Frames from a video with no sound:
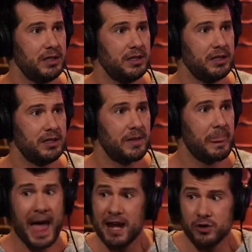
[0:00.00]
Okay.
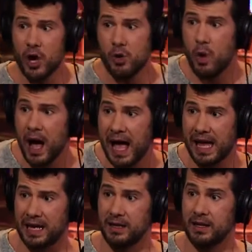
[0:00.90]
I don't know
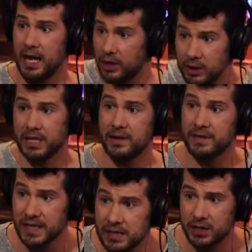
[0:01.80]
why. Hillary
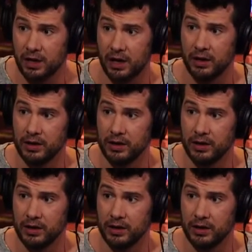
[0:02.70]
Duff's sister.